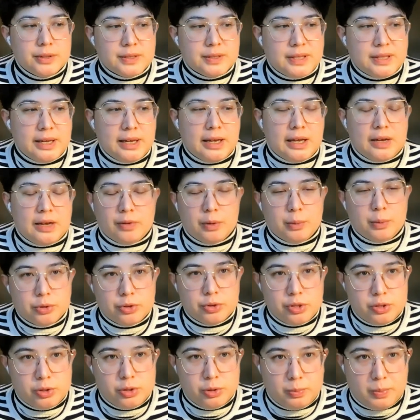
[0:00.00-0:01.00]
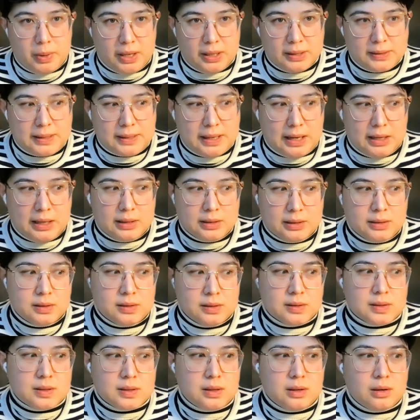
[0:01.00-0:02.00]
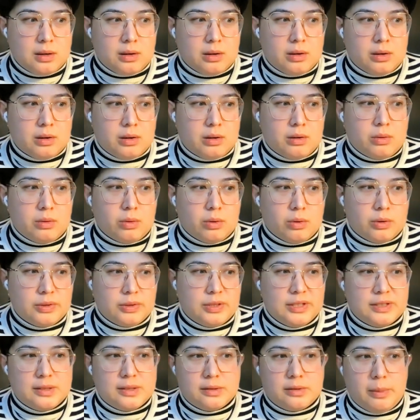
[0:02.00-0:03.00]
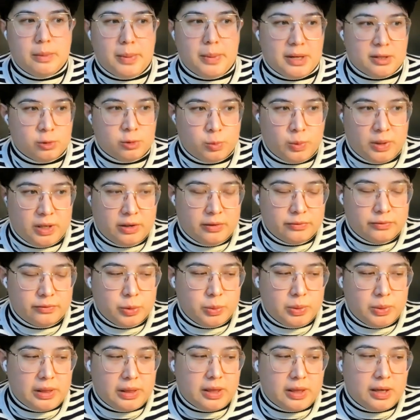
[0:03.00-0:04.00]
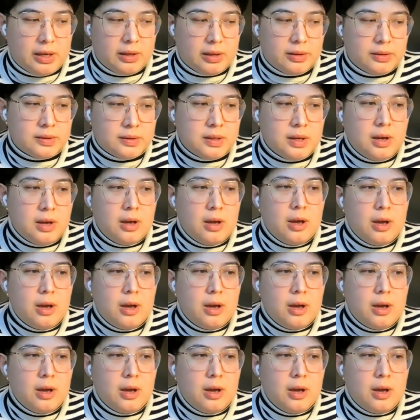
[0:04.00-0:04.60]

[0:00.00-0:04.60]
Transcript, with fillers: to say everyone should do podcasts uh, or this is the best way of doing things,